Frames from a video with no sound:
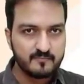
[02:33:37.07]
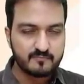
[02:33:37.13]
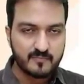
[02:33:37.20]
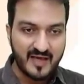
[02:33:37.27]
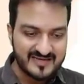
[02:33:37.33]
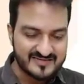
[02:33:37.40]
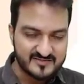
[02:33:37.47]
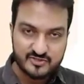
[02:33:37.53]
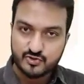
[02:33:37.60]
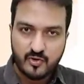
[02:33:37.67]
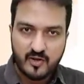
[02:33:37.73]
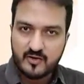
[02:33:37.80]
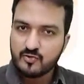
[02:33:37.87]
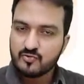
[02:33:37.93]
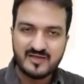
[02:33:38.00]
As such, you
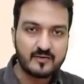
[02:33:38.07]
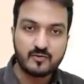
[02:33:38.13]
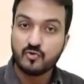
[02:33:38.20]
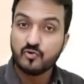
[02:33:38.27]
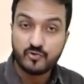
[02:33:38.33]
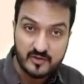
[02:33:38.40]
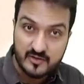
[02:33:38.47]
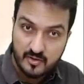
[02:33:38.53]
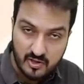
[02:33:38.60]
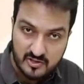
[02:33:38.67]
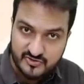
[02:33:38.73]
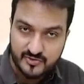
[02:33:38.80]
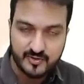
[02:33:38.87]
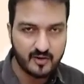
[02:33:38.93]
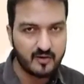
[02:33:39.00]
can do that orally
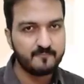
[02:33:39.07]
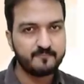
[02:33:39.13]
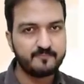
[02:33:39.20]
also here.